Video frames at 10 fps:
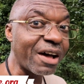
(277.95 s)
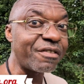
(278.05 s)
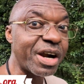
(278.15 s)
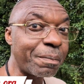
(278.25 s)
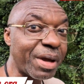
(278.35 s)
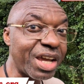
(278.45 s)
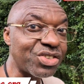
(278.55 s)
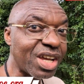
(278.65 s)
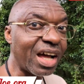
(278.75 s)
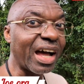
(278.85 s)
that very
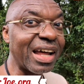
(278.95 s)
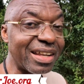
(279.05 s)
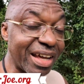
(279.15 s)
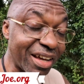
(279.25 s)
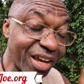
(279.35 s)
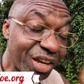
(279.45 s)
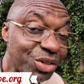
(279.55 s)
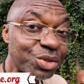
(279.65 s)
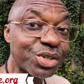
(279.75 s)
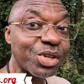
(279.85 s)
page, and
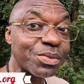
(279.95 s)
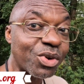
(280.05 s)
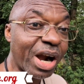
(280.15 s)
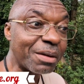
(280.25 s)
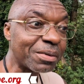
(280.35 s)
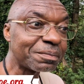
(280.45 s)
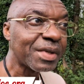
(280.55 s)
you just subscribe.